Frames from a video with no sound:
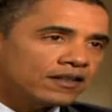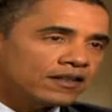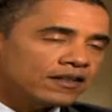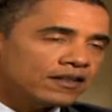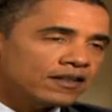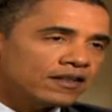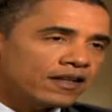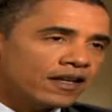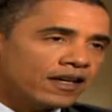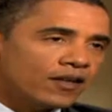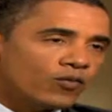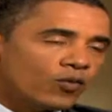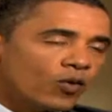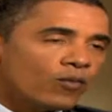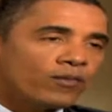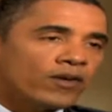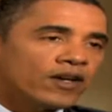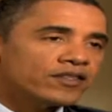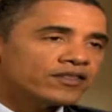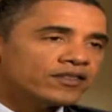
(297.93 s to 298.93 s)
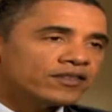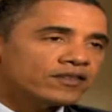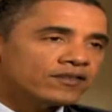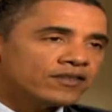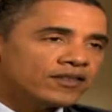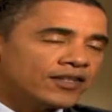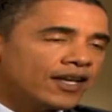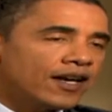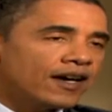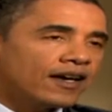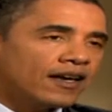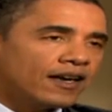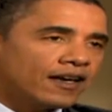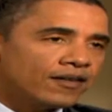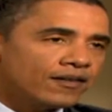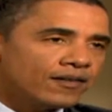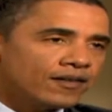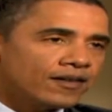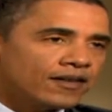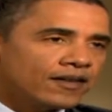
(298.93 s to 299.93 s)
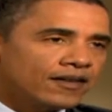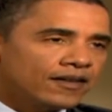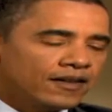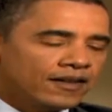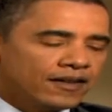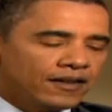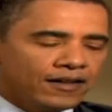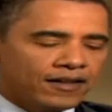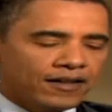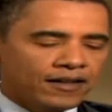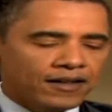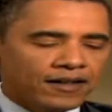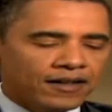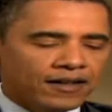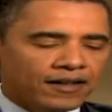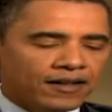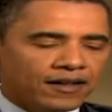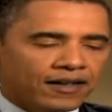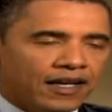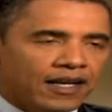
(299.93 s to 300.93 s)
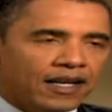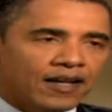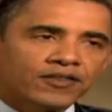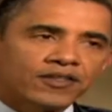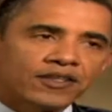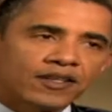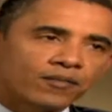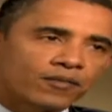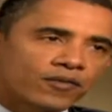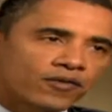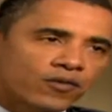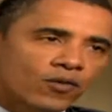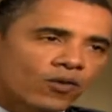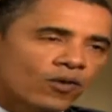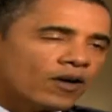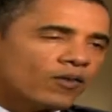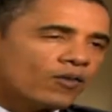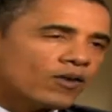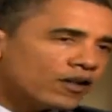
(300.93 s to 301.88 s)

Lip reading: a robust CIA. And I've said before, I